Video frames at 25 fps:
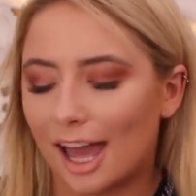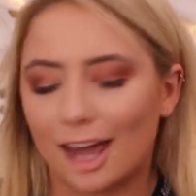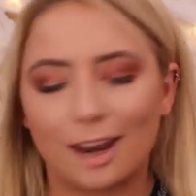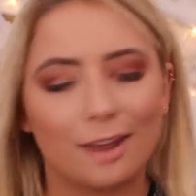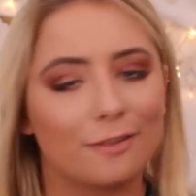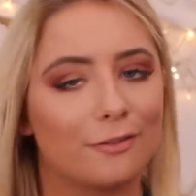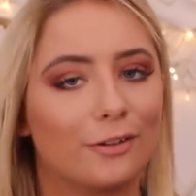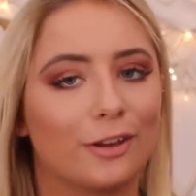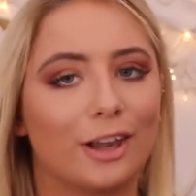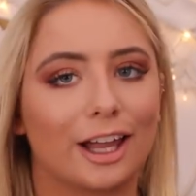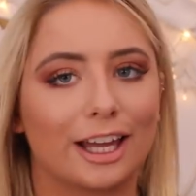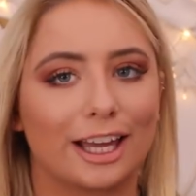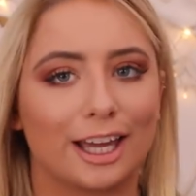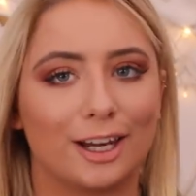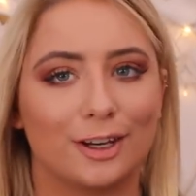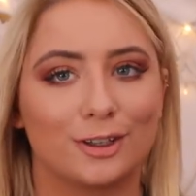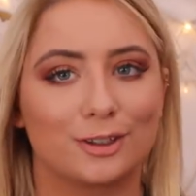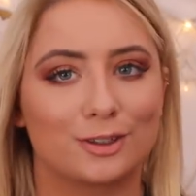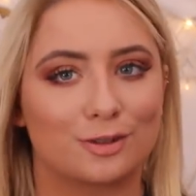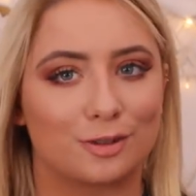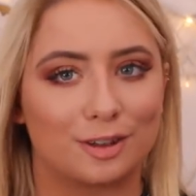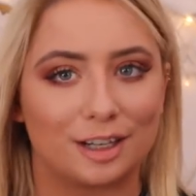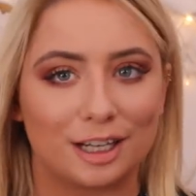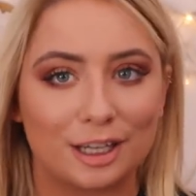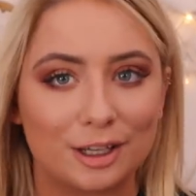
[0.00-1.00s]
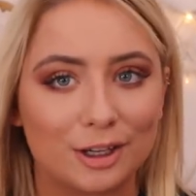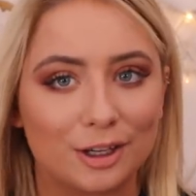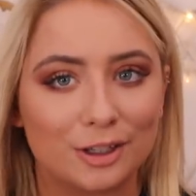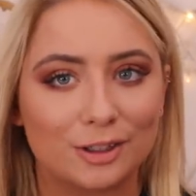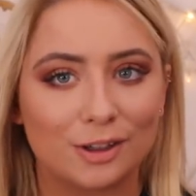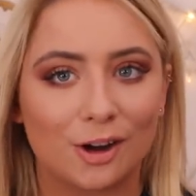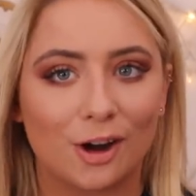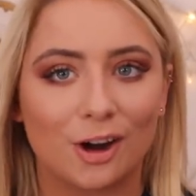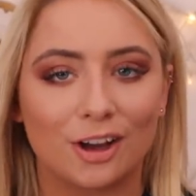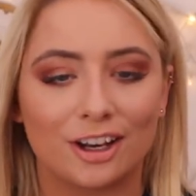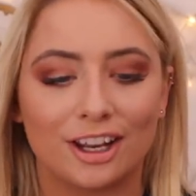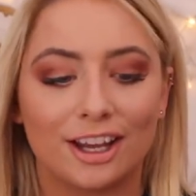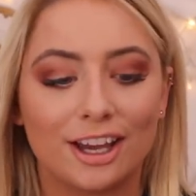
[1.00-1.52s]
and I feel like it looks really good
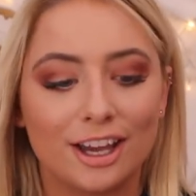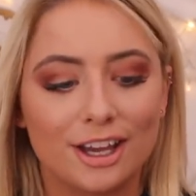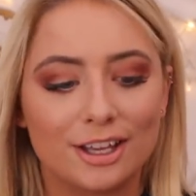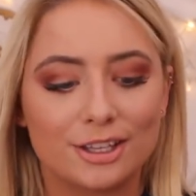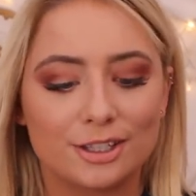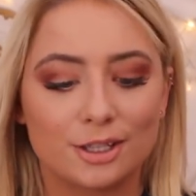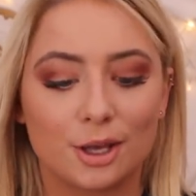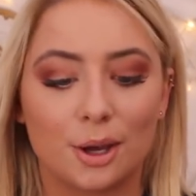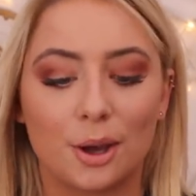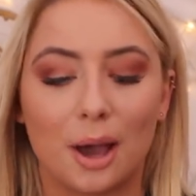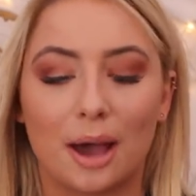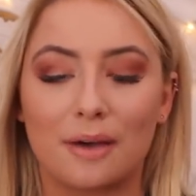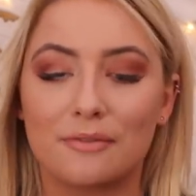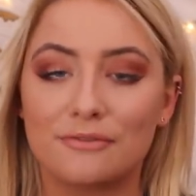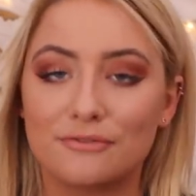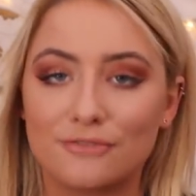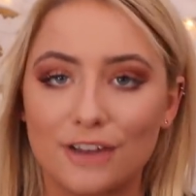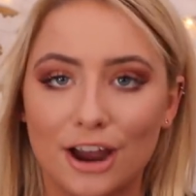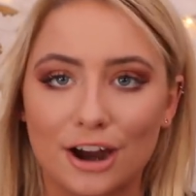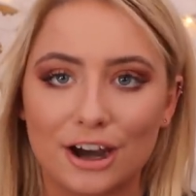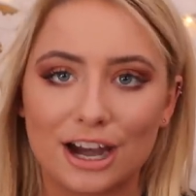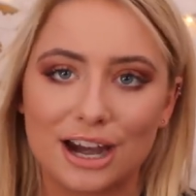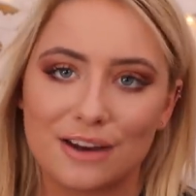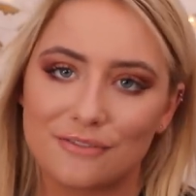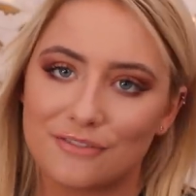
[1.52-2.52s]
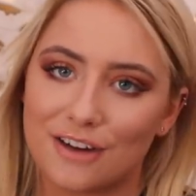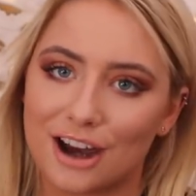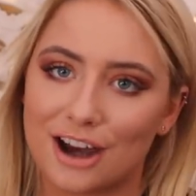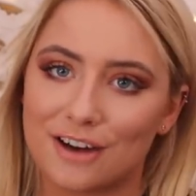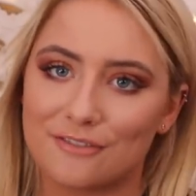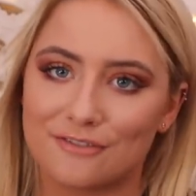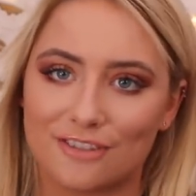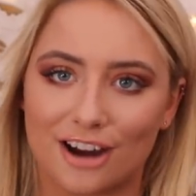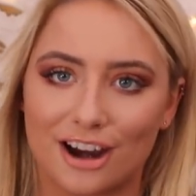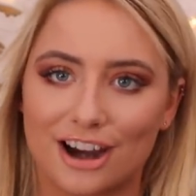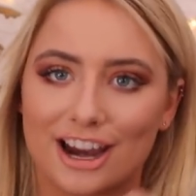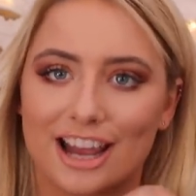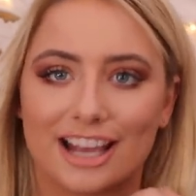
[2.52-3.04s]
on. So I'm very,
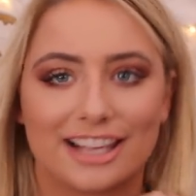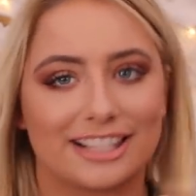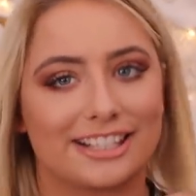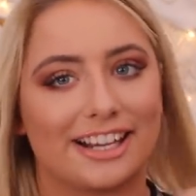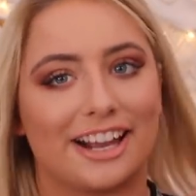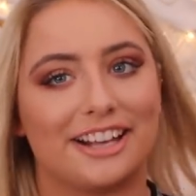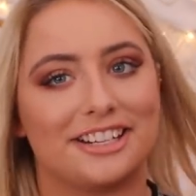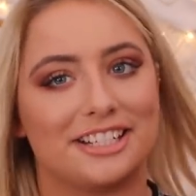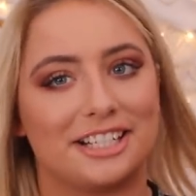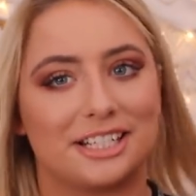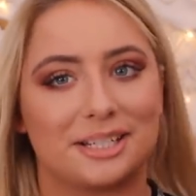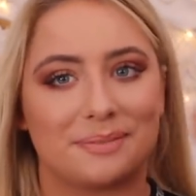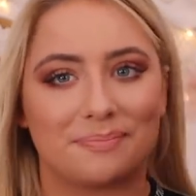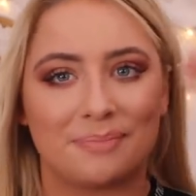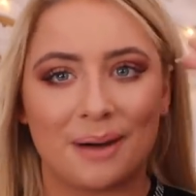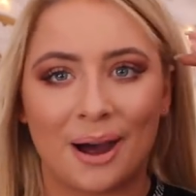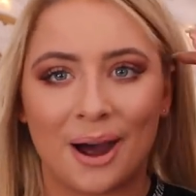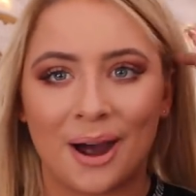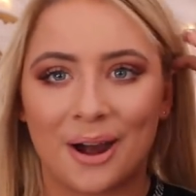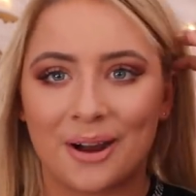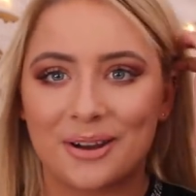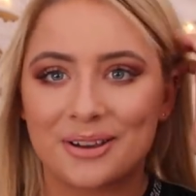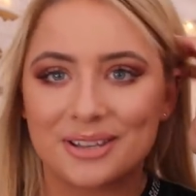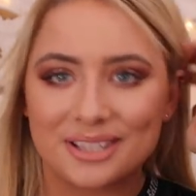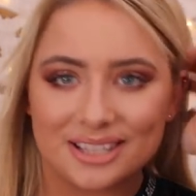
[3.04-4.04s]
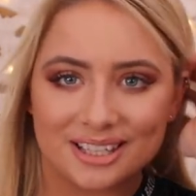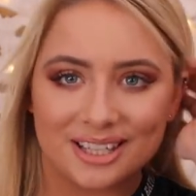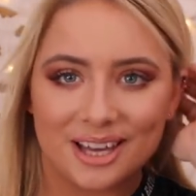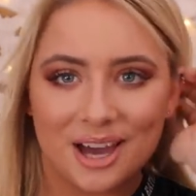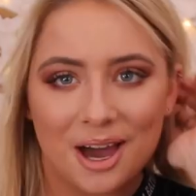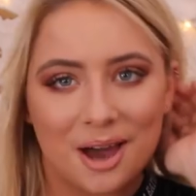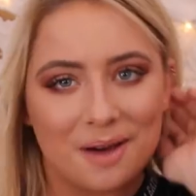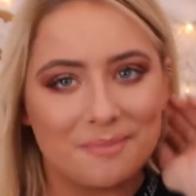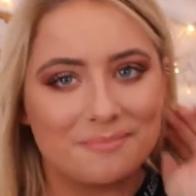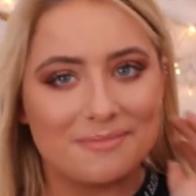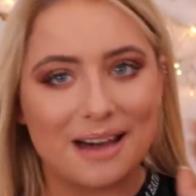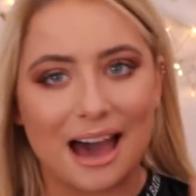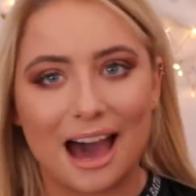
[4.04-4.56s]
very, very excited to post
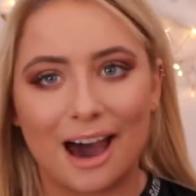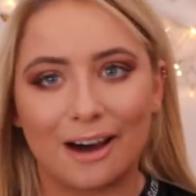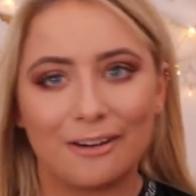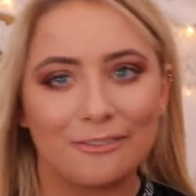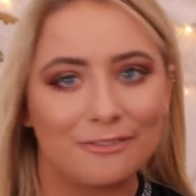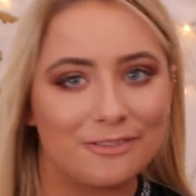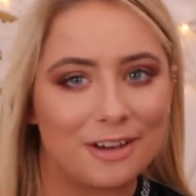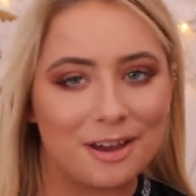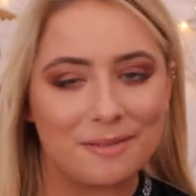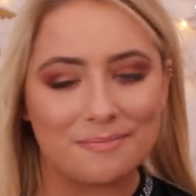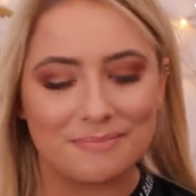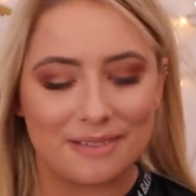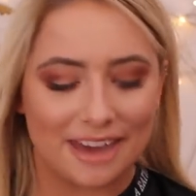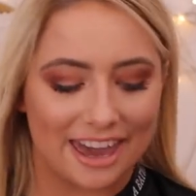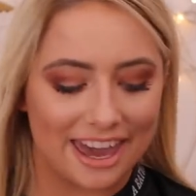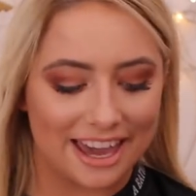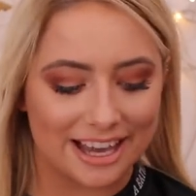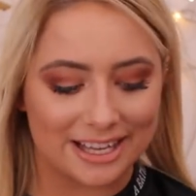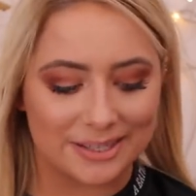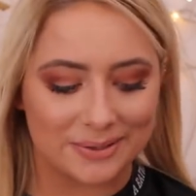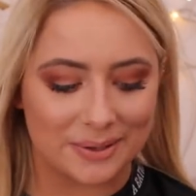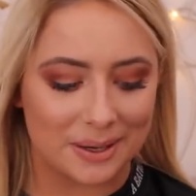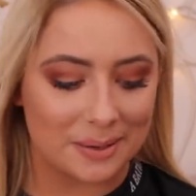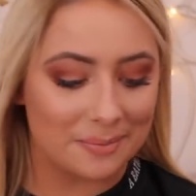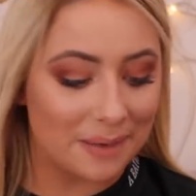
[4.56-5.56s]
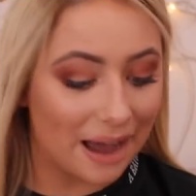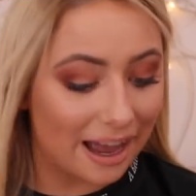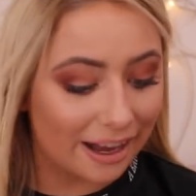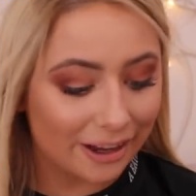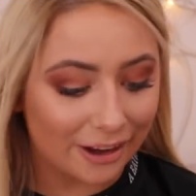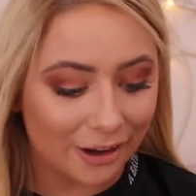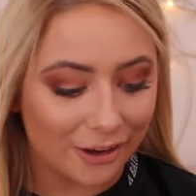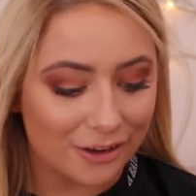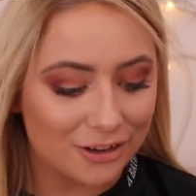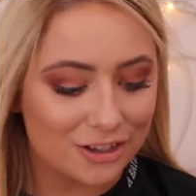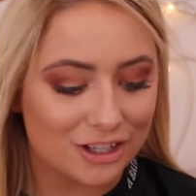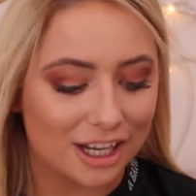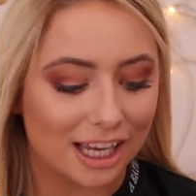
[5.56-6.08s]
my outfit pics when I'm at
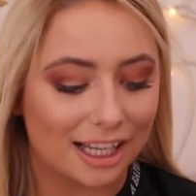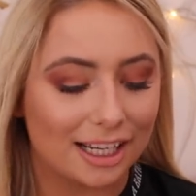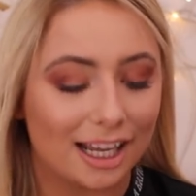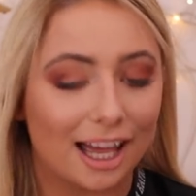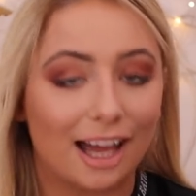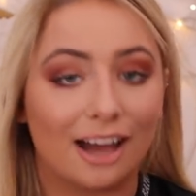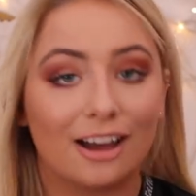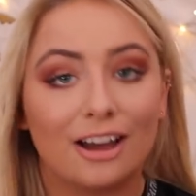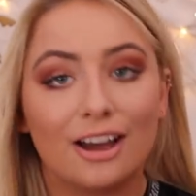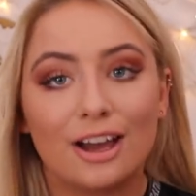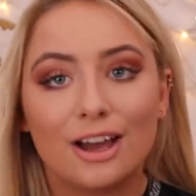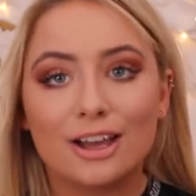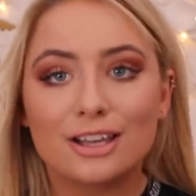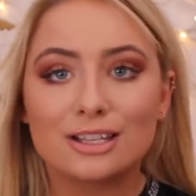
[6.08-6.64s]
Coachella.